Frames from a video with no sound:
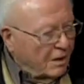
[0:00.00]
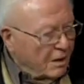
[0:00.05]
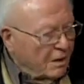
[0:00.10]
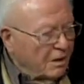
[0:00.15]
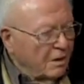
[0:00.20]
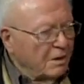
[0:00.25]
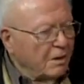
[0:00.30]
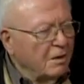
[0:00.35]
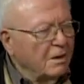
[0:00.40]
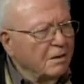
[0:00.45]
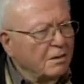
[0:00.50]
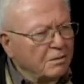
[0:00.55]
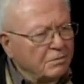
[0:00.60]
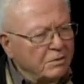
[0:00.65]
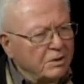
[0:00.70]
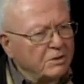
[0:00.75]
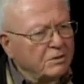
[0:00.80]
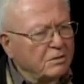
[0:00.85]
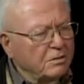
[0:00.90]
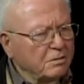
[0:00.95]
Yeah,
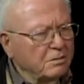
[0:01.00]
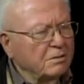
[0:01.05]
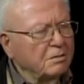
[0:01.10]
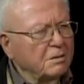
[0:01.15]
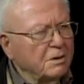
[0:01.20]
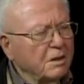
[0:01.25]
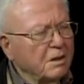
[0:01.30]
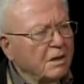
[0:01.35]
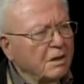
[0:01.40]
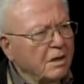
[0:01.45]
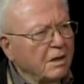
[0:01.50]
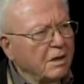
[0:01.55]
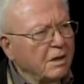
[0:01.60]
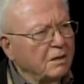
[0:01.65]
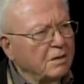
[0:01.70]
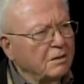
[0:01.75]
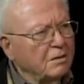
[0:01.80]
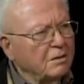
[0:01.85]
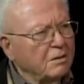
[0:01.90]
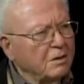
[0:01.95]
we do. Yeah.
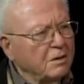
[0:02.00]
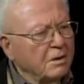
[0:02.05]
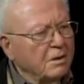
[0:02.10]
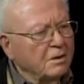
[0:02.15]
And uh,